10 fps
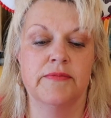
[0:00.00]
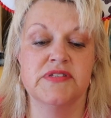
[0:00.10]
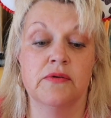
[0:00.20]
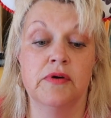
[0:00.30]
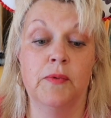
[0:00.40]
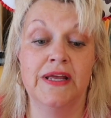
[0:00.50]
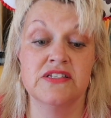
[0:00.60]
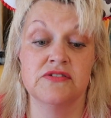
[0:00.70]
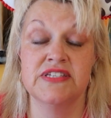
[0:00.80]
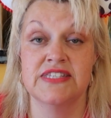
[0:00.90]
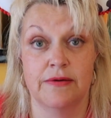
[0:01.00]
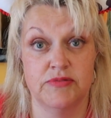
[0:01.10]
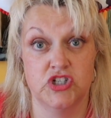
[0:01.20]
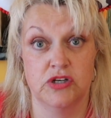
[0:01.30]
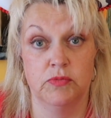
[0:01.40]
So we went to
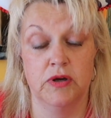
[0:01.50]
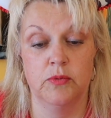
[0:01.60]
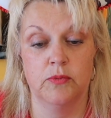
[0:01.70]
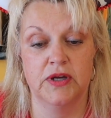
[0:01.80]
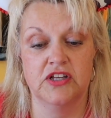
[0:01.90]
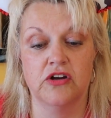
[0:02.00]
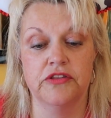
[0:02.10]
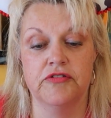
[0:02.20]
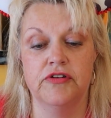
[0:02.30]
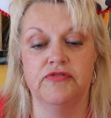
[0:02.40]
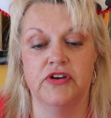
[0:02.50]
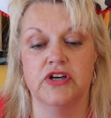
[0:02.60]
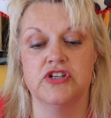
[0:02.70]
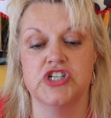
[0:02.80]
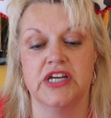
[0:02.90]
reception. We'd gone through
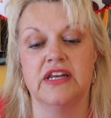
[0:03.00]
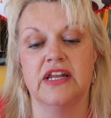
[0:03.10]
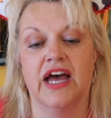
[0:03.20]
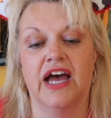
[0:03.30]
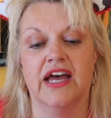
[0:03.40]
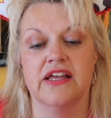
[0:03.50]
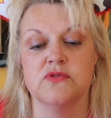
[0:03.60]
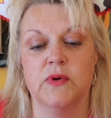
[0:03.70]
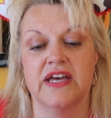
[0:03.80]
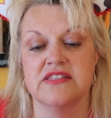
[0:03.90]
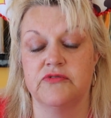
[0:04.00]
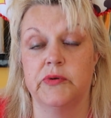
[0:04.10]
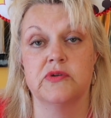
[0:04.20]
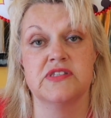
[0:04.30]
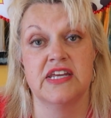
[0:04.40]
Virgin, and we asked if
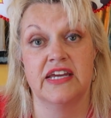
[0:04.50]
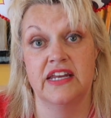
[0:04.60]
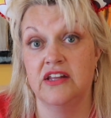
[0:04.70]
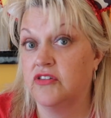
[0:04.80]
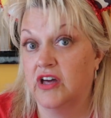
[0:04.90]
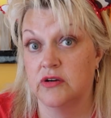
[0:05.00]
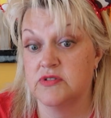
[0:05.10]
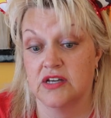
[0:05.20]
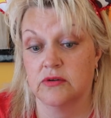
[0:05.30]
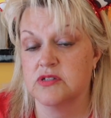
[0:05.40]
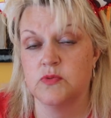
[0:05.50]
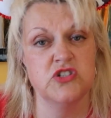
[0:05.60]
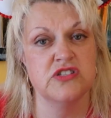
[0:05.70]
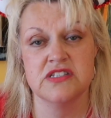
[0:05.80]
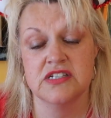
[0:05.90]
we could stay in any other hotel because we
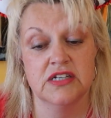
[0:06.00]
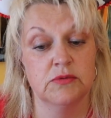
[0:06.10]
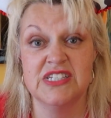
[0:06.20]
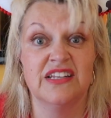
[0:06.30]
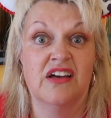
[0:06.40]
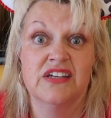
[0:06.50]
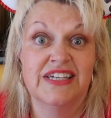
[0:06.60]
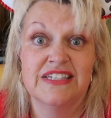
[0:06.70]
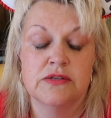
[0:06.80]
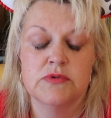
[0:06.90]
didn't like it.